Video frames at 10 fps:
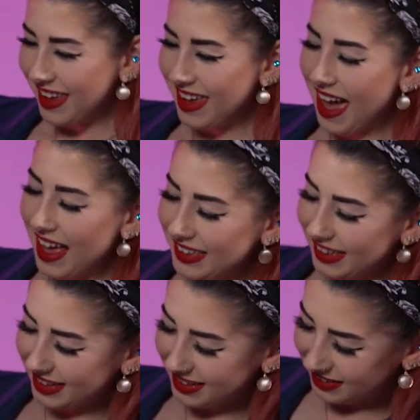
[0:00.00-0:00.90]
Yes,
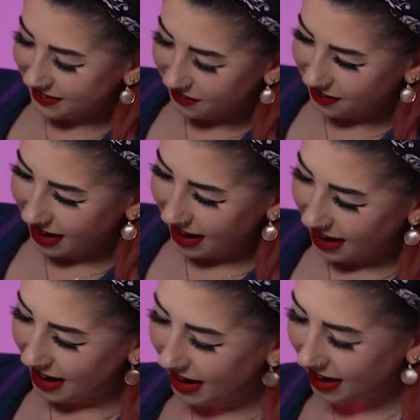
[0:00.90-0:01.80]
it can do a one
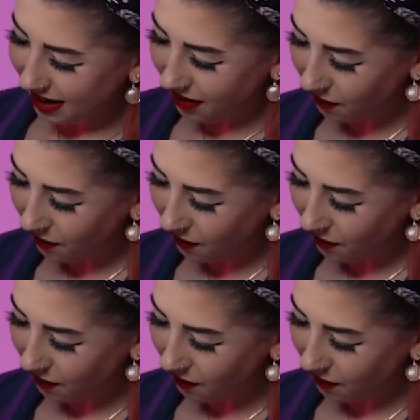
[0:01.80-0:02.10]
eighty.